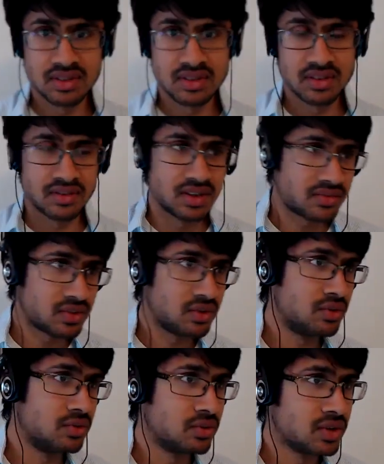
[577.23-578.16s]
if
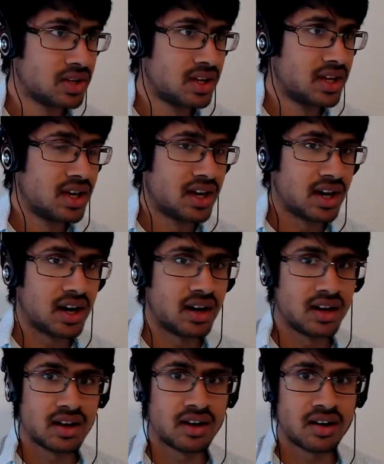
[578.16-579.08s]
you
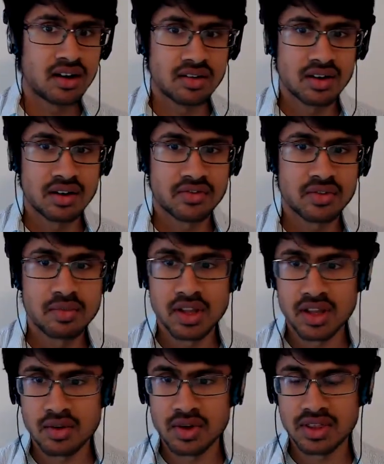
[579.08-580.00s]
are
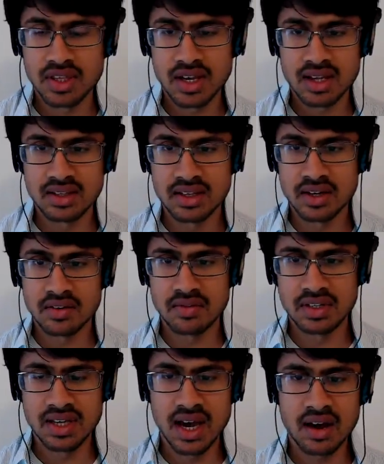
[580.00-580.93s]
familiar with the idea of
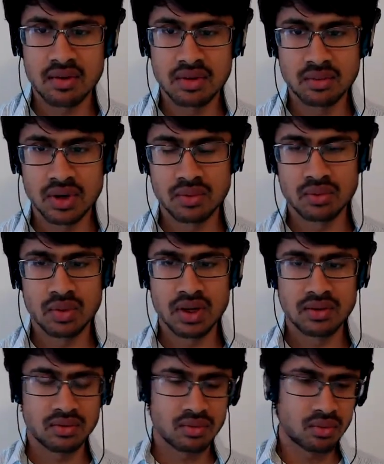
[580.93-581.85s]
the DAO and
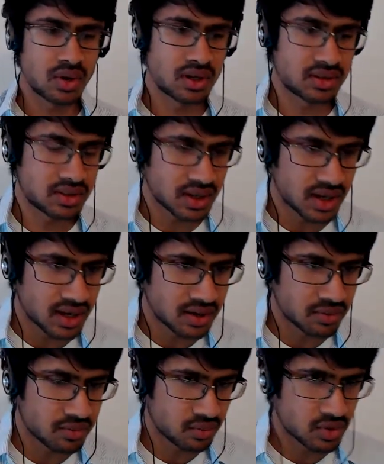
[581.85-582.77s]
what
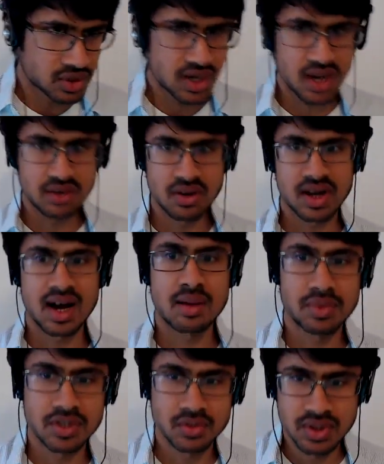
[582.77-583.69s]
we're trying to
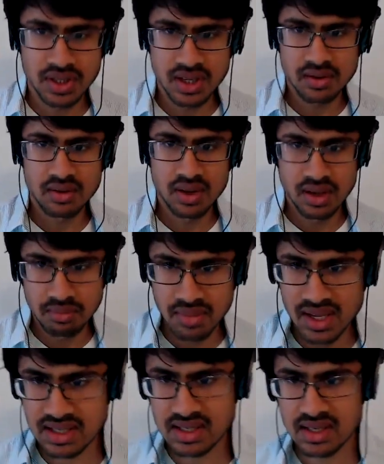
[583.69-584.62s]
accomplish with it in
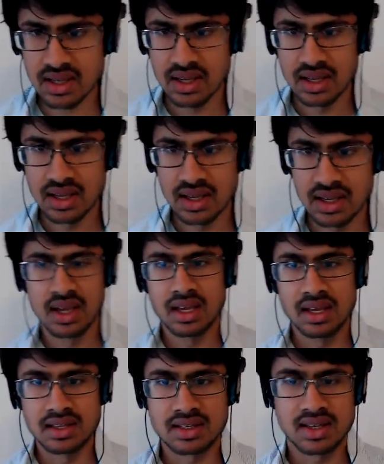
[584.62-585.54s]
Bisq,
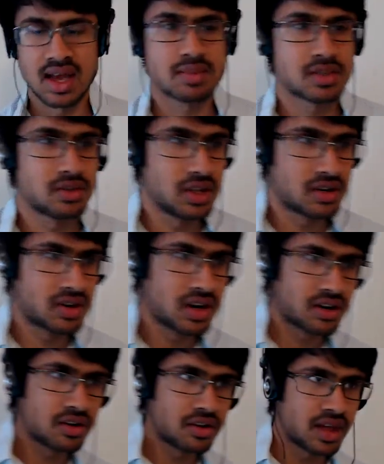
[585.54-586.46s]
it's absolutely
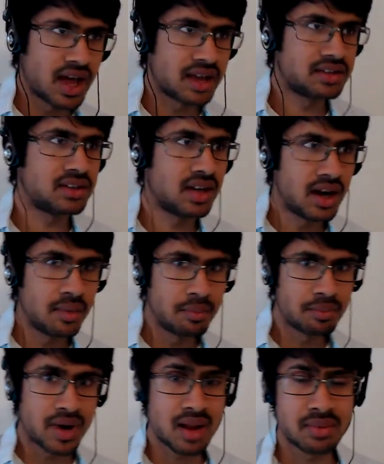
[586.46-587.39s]
critical that
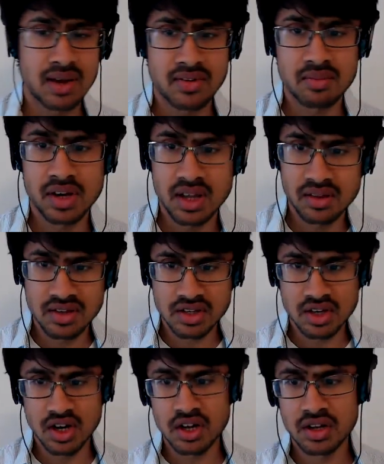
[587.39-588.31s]
probably everybody on this
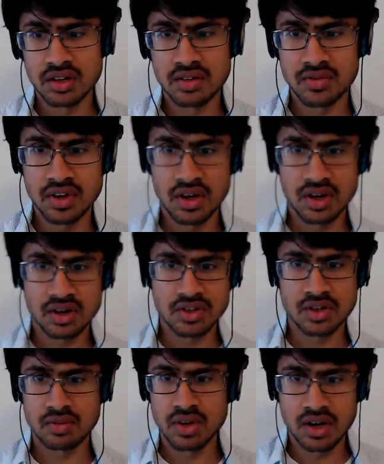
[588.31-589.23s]
call, if you're a
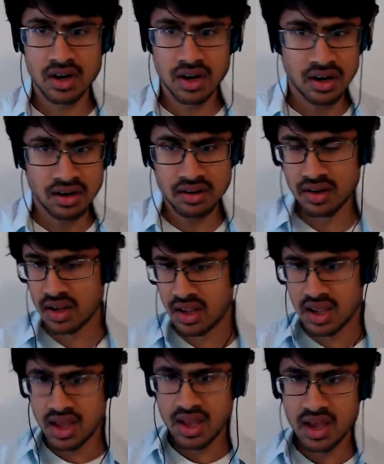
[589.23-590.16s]
contributor, and
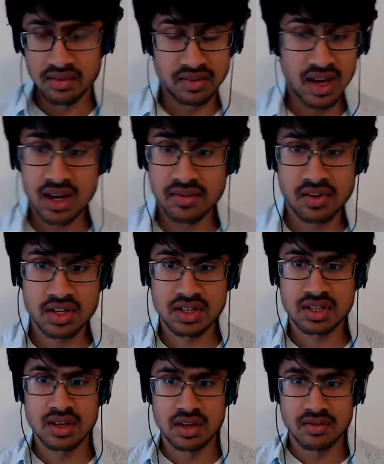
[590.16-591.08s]
if not,
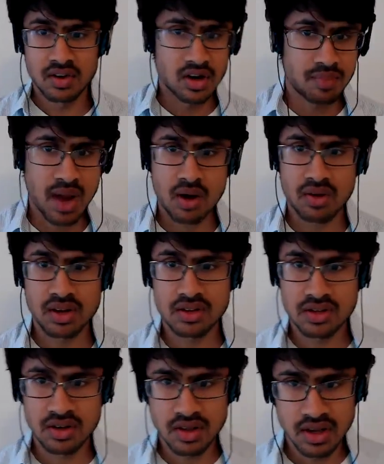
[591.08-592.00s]
if you're a power
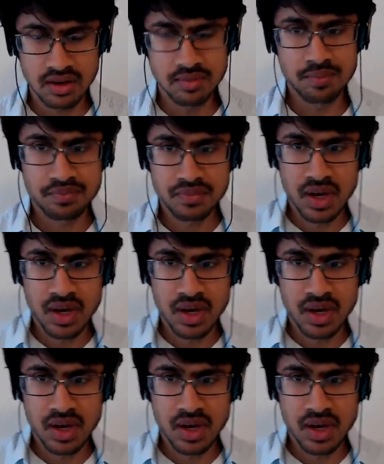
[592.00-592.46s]
user, then